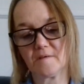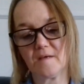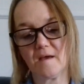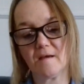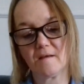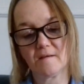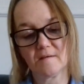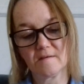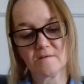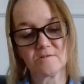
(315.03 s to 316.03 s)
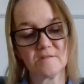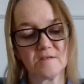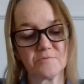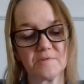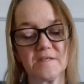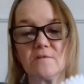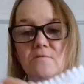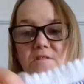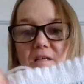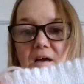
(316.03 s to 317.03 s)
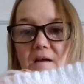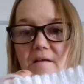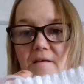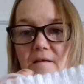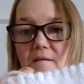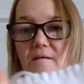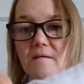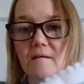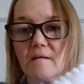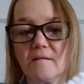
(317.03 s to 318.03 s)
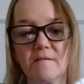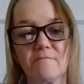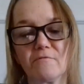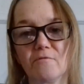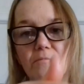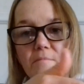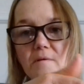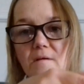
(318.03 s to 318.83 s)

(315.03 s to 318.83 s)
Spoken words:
yeah, so that's what it looks like, and then from